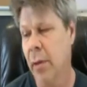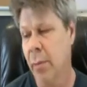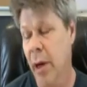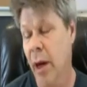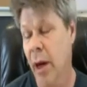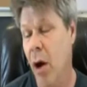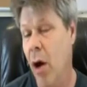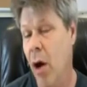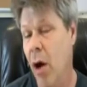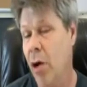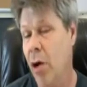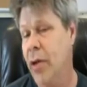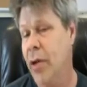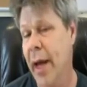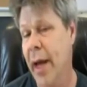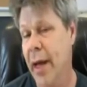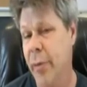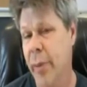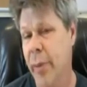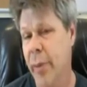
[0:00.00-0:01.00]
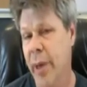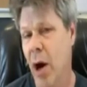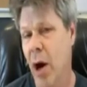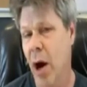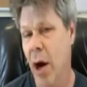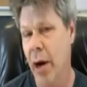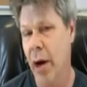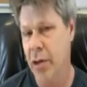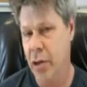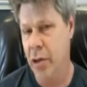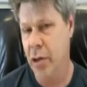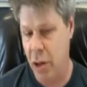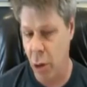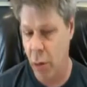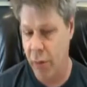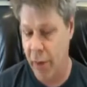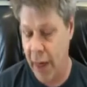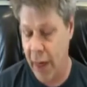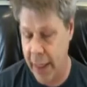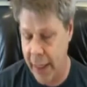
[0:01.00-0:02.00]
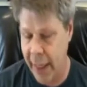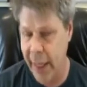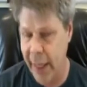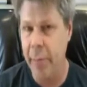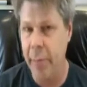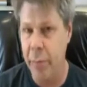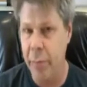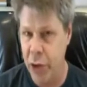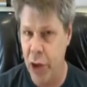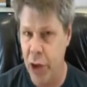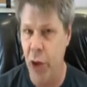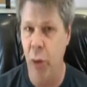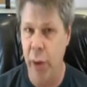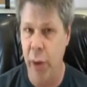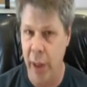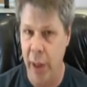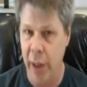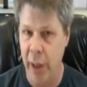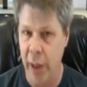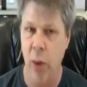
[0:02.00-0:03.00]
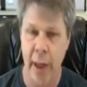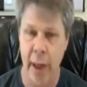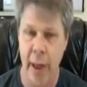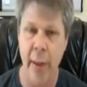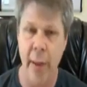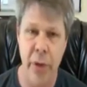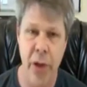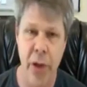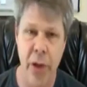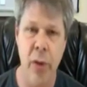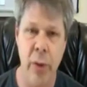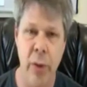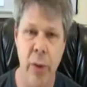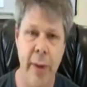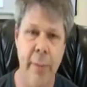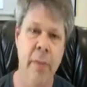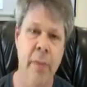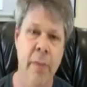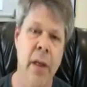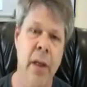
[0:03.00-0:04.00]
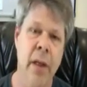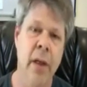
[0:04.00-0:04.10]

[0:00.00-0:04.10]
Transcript: but I also had to be honest and go, if I keep doing what I'm doing,